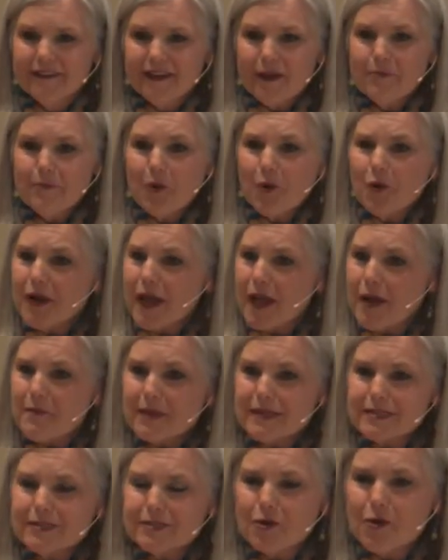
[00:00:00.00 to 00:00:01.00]
I'm pouring out
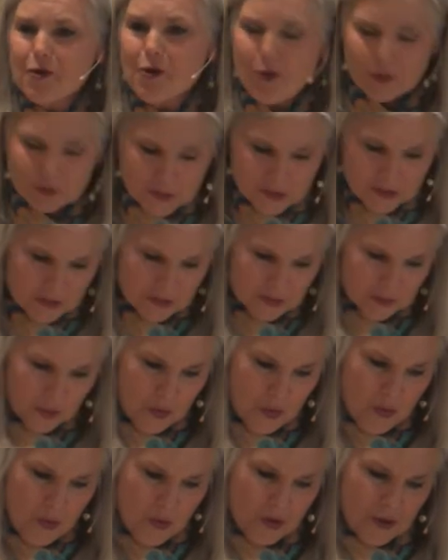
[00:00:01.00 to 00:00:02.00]
my soul to the
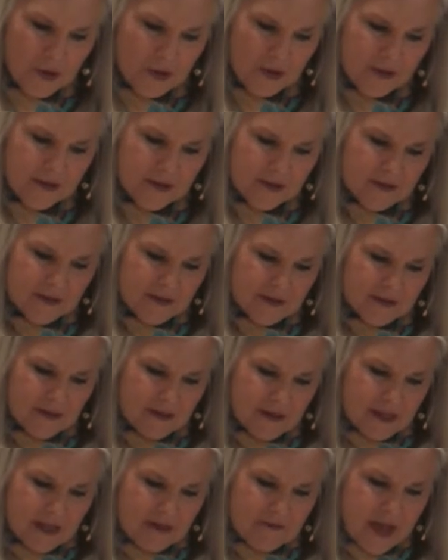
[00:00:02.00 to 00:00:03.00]
Lord.
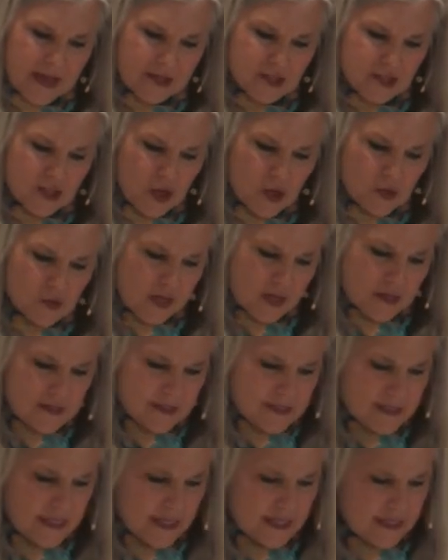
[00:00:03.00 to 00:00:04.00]
In fact, she goes on
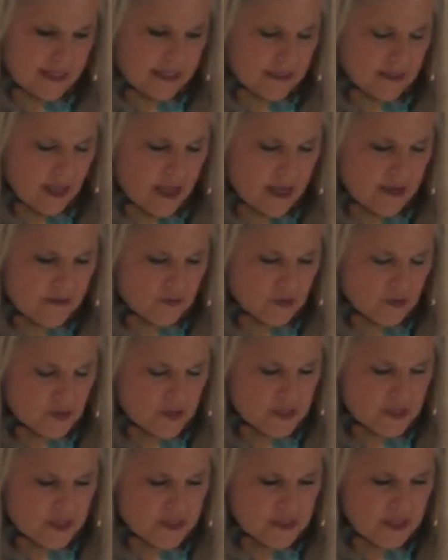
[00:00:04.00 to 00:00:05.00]
to say to Eli in verse
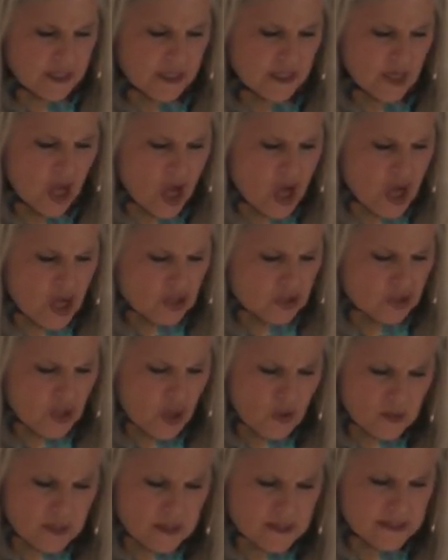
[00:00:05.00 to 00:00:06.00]
16,
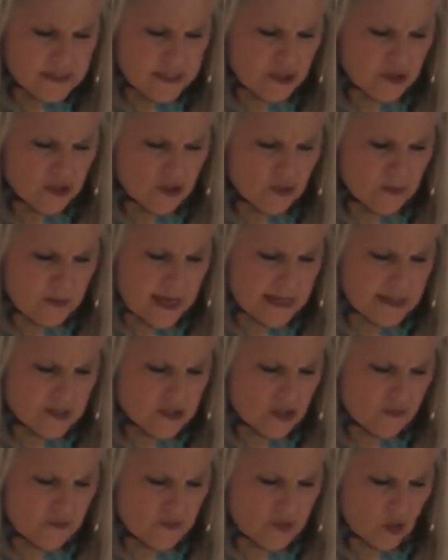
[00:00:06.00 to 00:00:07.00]
"Don't consider your
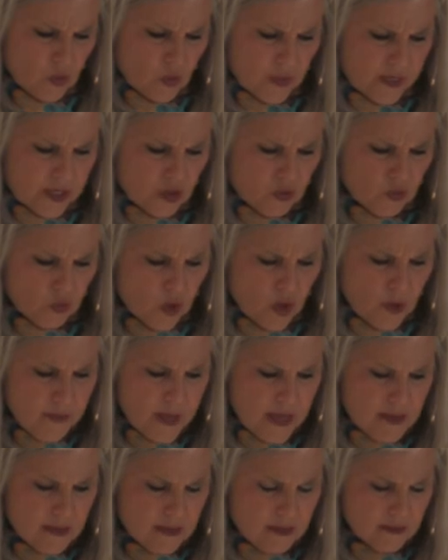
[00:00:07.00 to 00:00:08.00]
maidservant a wicked
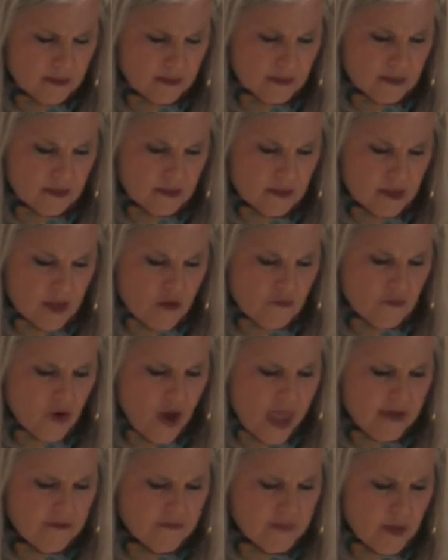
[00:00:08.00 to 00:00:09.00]
woman, for
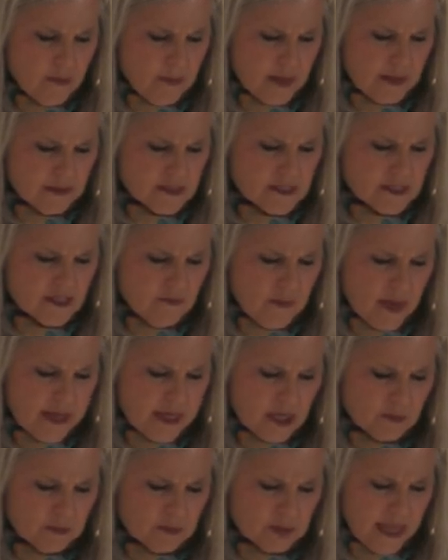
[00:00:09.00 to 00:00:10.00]
out of the abundance of my
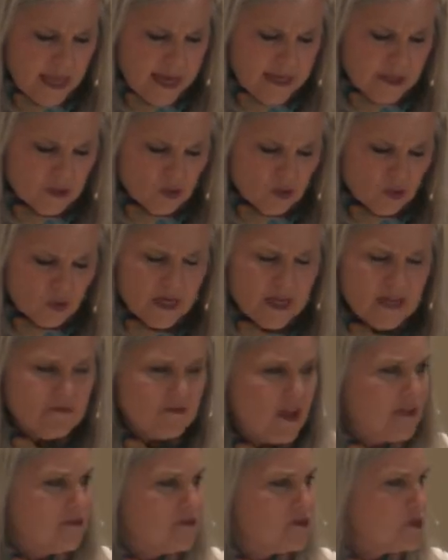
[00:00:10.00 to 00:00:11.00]
complaint and
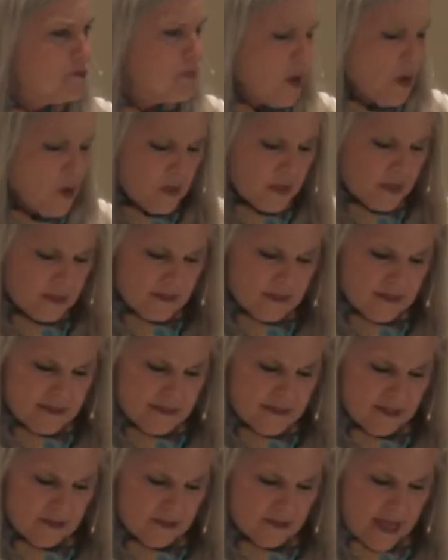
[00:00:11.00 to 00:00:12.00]
grief I've spoken
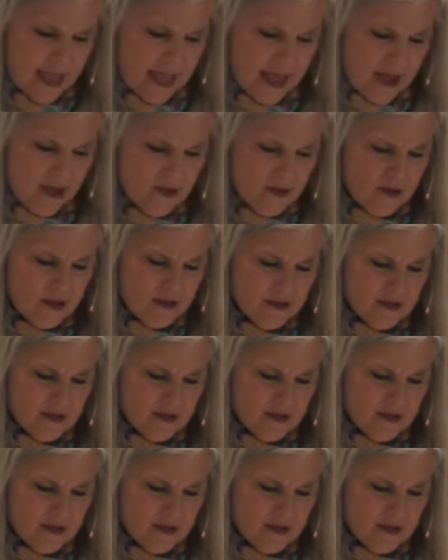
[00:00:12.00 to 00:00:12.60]
till now.